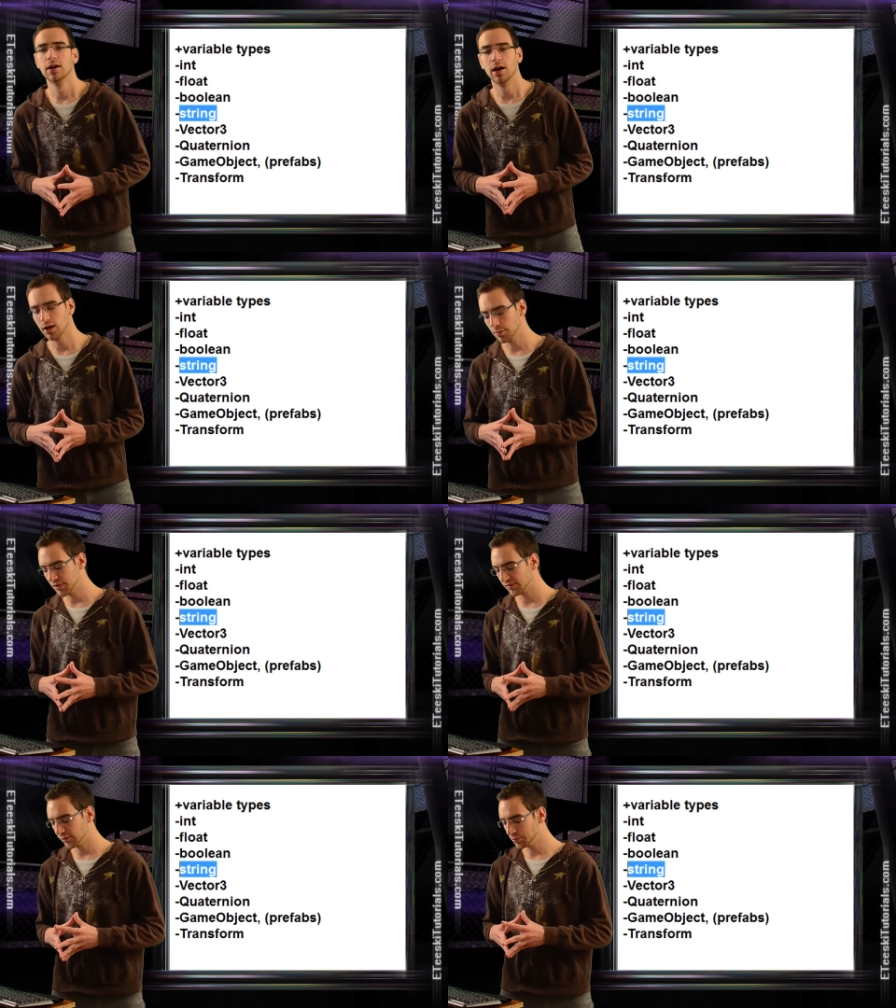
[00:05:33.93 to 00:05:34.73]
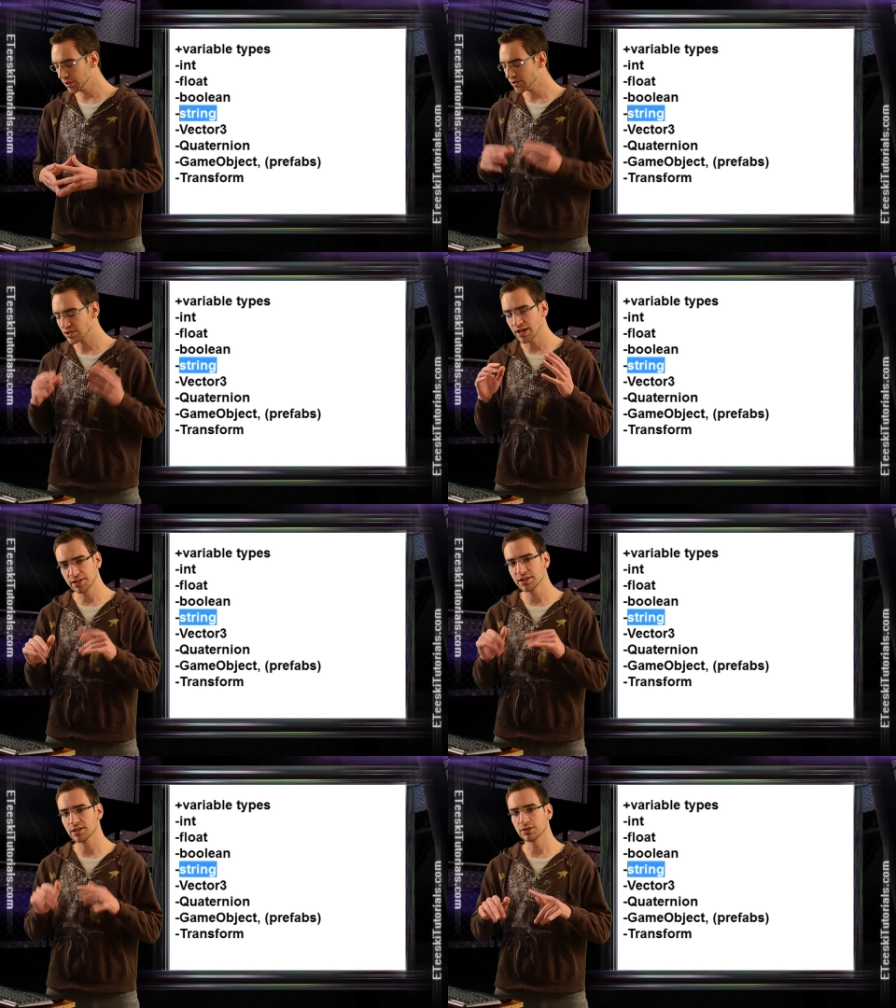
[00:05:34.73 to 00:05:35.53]
Um, so pretty much
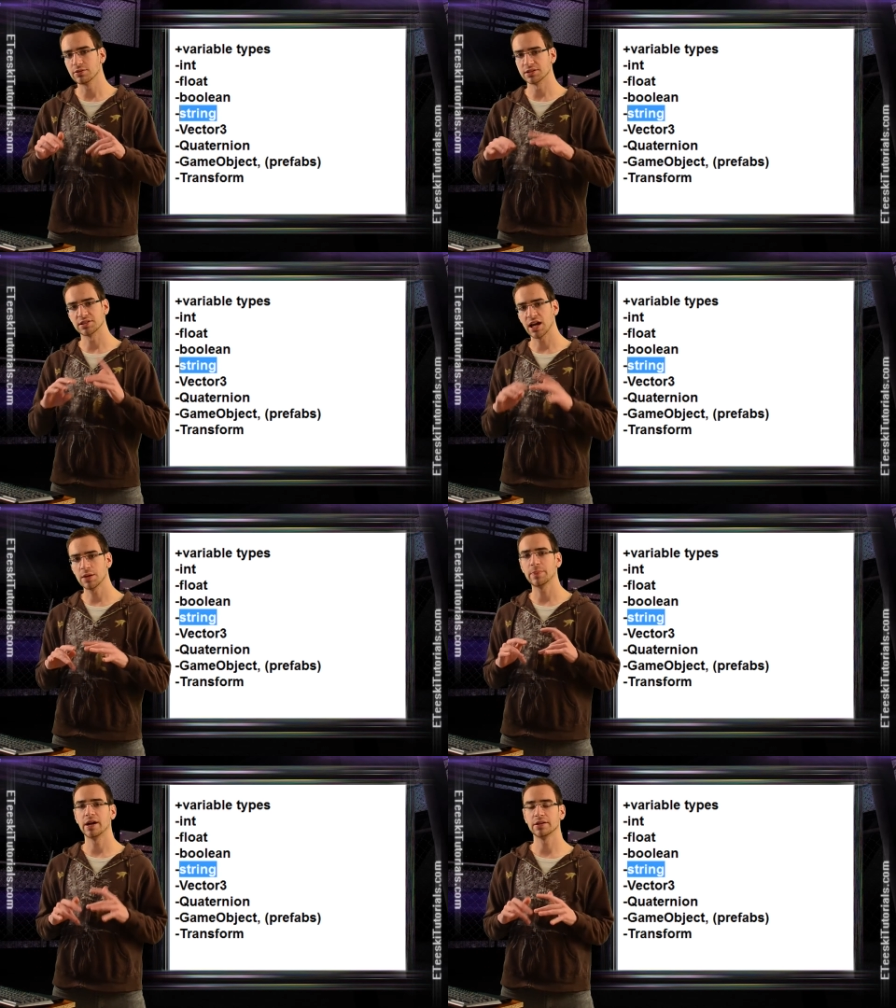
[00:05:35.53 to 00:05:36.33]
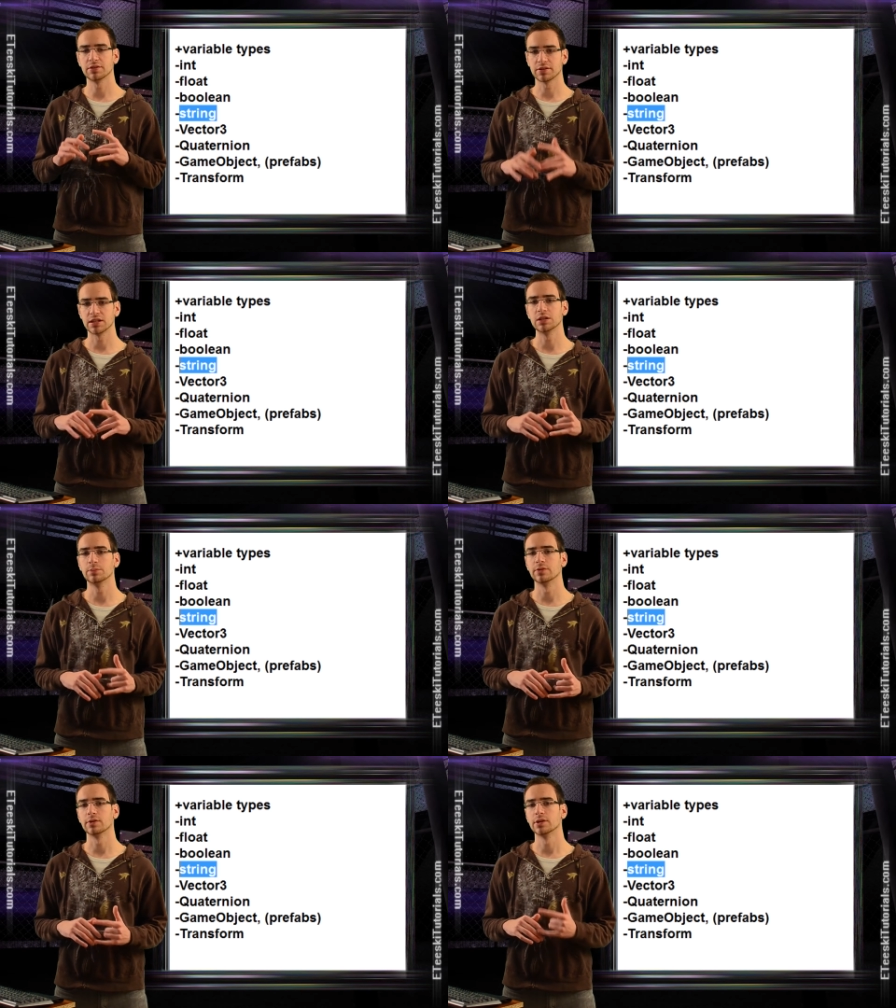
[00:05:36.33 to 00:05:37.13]
anything that you can type on your
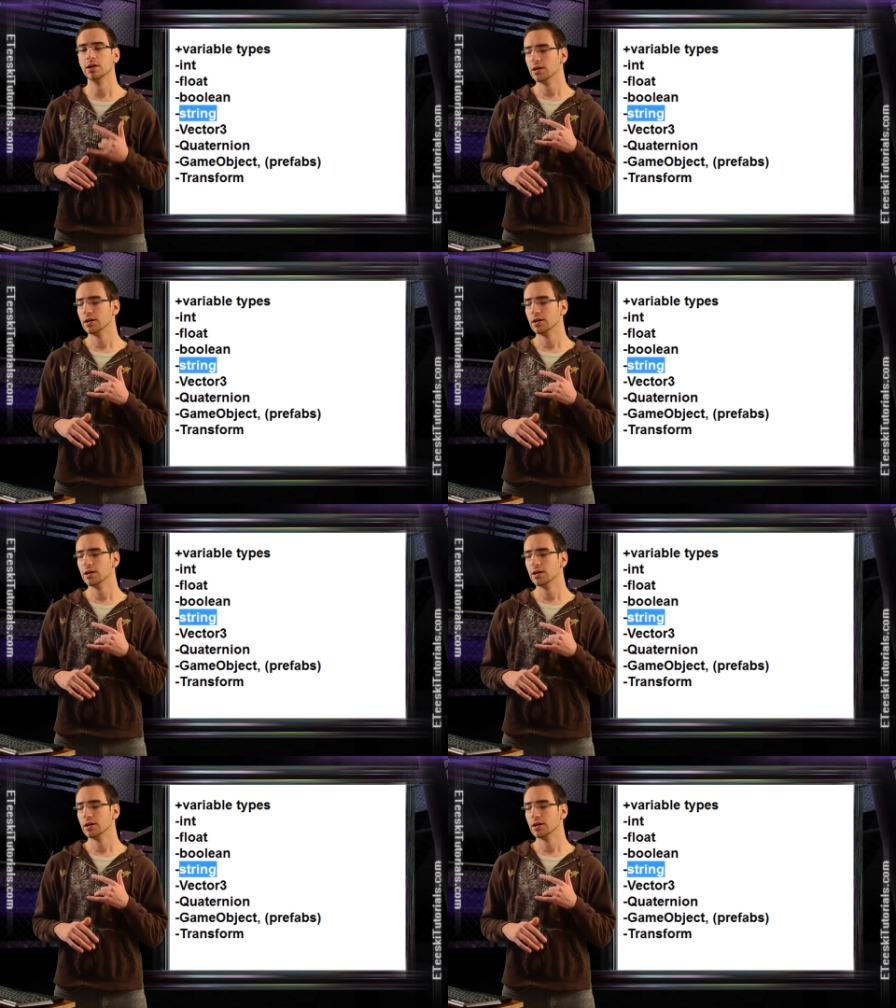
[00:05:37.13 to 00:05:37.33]
keyboard.